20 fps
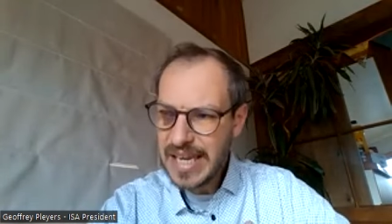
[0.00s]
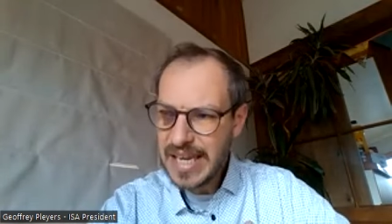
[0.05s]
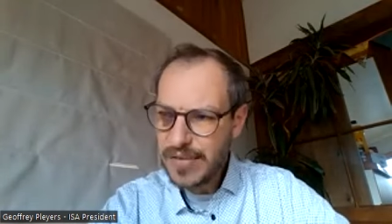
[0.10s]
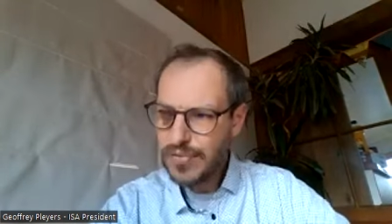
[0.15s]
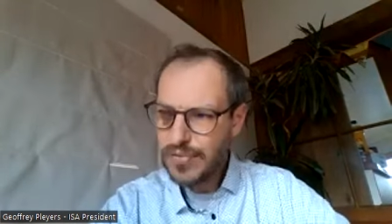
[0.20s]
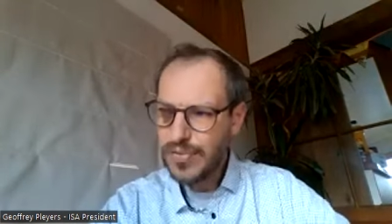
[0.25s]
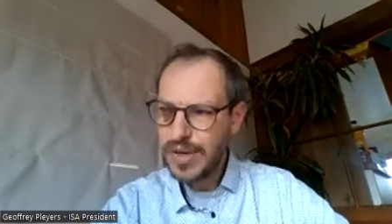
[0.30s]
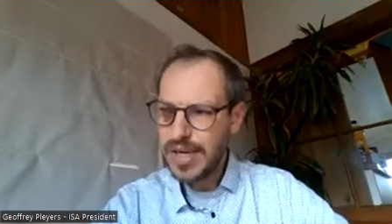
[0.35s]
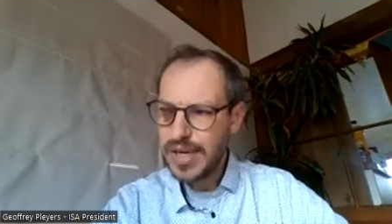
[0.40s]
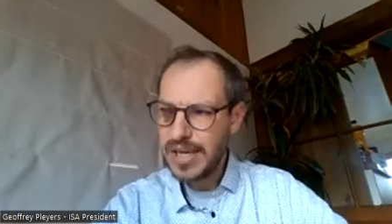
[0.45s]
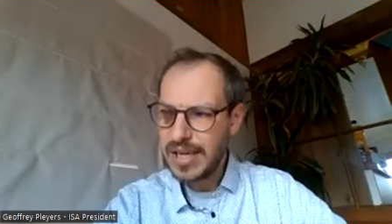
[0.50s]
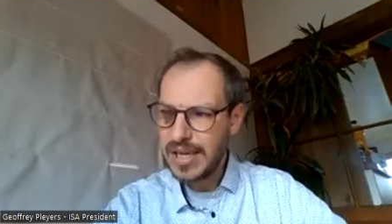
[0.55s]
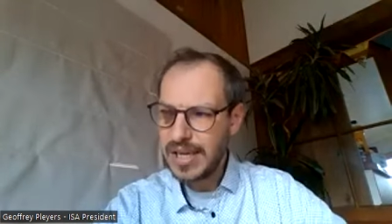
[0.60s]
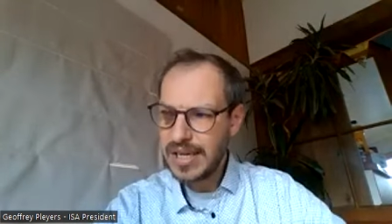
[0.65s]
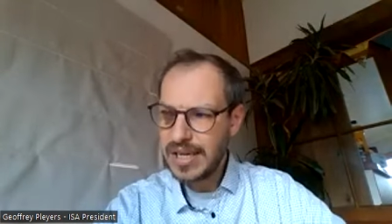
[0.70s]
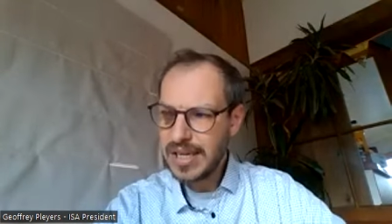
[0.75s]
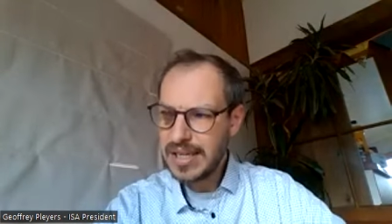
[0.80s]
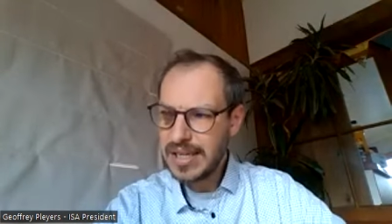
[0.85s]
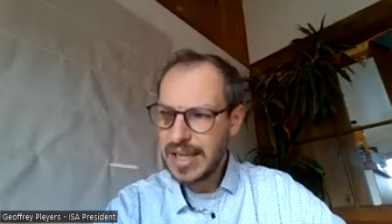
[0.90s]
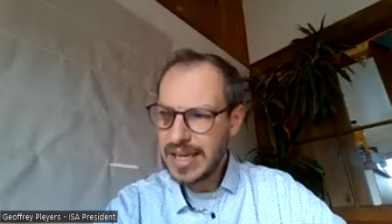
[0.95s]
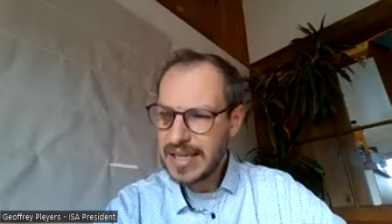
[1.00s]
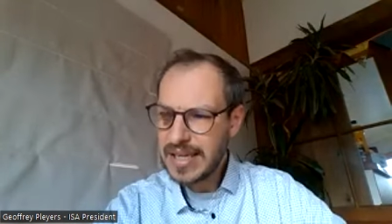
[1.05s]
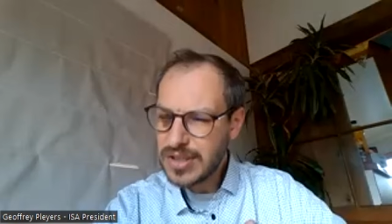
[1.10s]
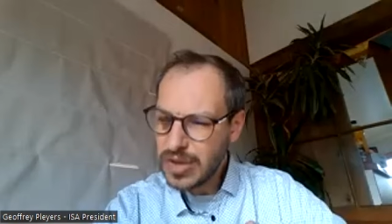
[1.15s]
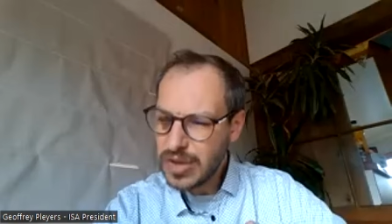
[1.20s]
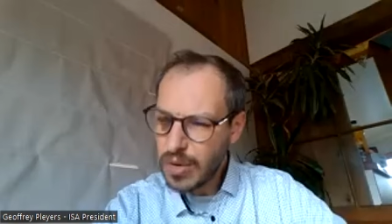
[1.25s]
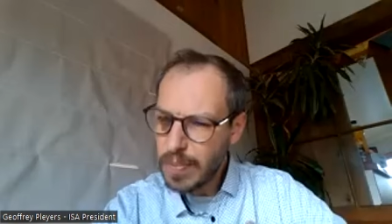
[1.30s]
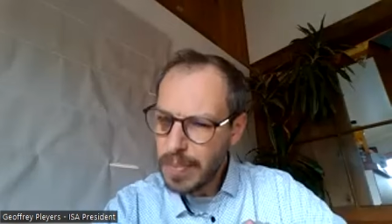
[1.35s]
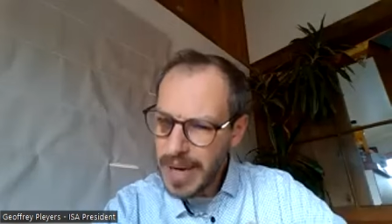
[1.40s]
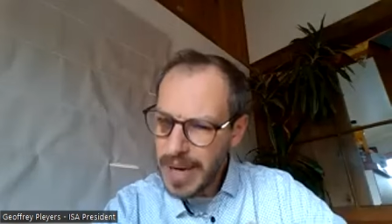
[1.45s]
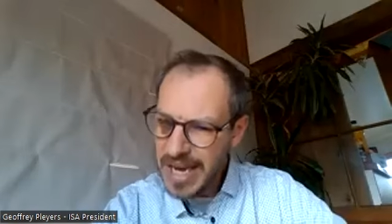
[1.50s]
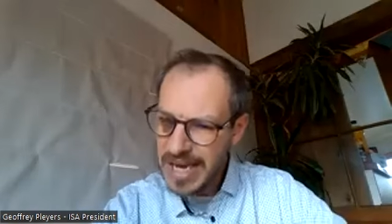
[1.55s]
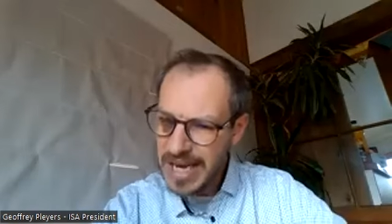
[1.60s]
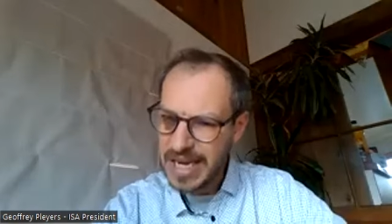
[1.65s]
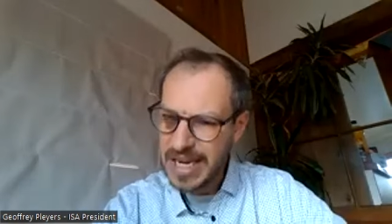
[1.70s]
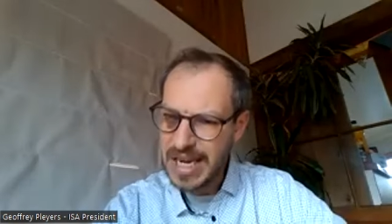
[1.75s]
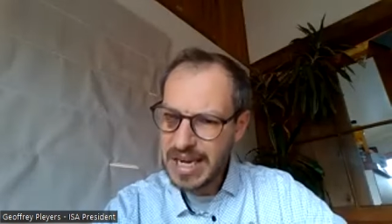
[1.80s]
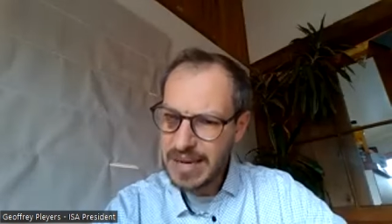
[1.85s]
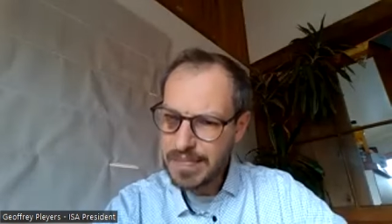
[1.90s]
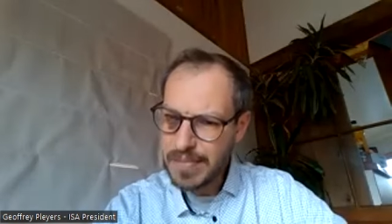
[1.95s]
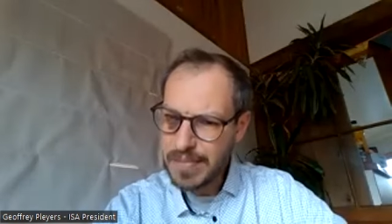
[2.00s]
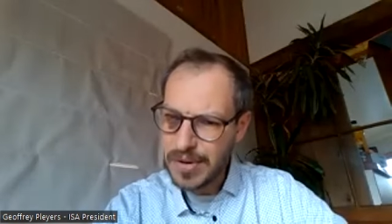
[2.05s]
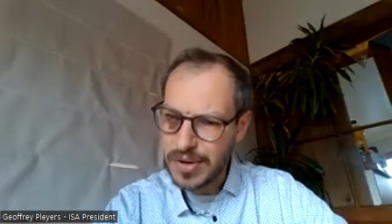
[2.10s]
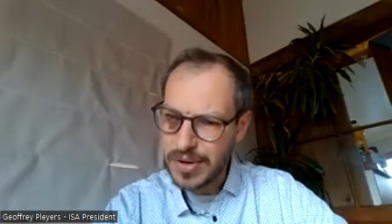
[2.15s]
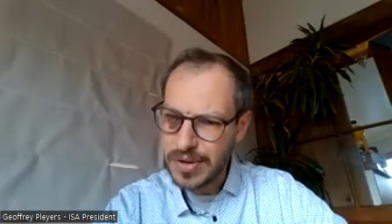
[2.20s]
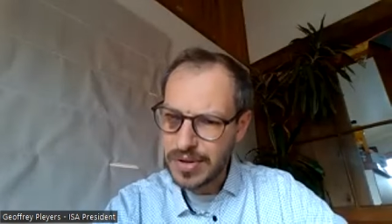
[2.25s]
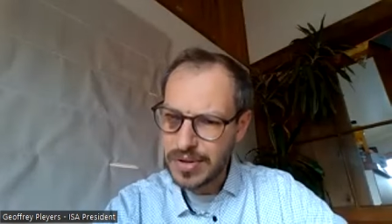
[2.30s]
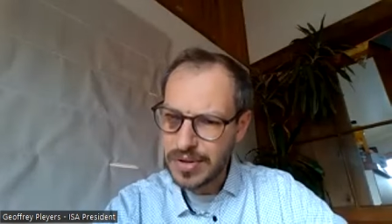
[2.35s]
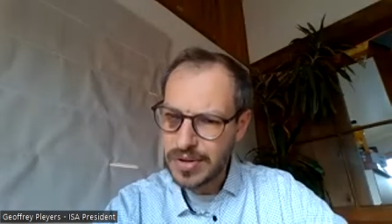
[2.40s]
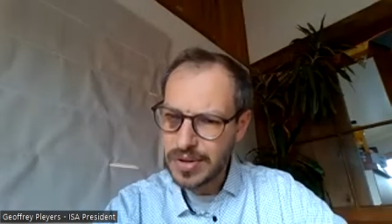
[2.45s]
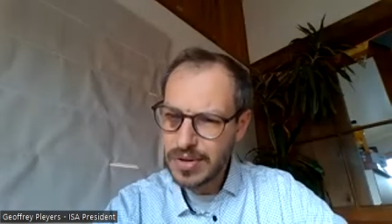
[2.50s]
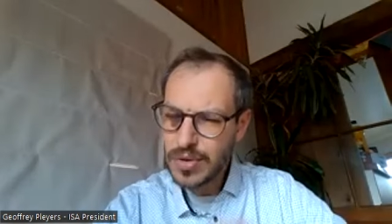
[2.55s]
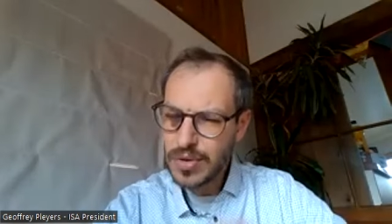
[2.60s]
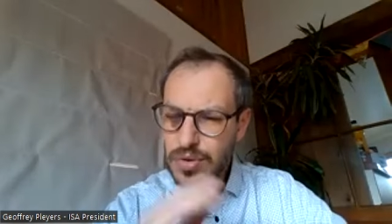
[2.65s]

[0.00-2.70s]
If we, there are so many important,